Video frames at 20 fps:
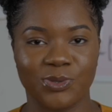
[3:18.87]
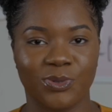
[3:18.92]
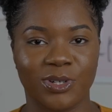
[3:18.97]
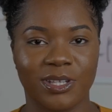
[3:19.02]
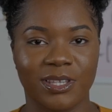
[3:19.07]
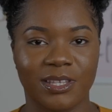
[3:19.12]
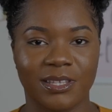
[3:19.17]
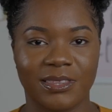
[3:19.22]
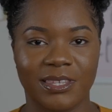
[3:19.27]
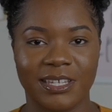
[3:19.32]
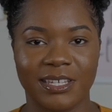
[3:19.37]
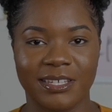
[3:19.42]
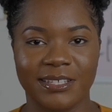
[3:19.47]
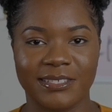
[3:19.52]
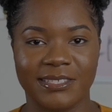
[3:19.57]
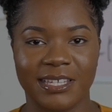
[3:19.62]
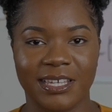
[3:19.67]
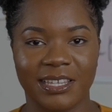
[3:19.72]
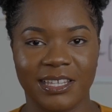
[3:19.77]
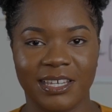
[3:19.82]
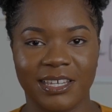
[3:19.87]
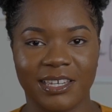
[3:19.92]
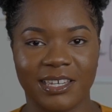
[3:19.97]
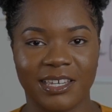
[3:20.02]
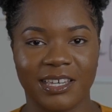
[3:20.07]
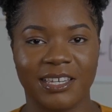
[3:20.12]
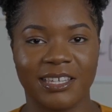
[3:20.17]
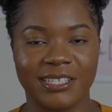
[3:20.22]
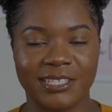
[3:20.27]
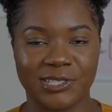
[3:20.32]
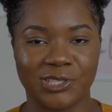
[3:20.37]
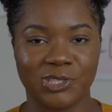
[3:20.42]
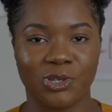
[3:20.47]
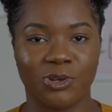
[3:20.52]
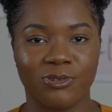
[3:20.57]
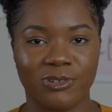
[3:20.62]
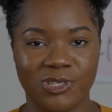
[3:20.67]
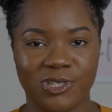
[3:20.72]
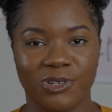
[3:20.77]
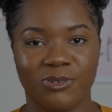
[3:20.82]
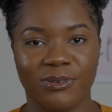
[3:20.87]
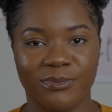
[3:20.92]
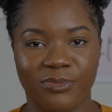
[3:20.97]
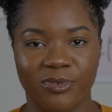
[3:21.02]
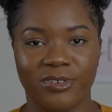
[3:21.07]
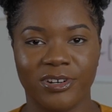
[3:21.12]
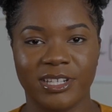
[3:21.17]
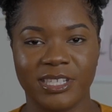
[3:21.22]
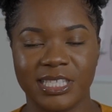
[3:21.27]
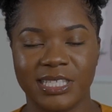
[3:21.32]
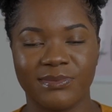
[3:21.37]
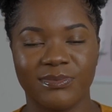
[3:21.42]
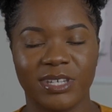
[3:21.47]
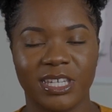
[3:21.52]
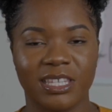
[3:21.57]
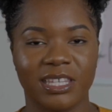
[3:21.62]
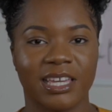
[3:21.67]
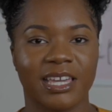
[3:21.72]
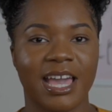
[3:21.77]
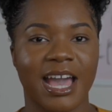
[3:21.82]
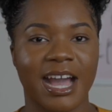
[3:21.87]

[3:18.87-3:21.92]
one of the things that, like, is so important to me, like,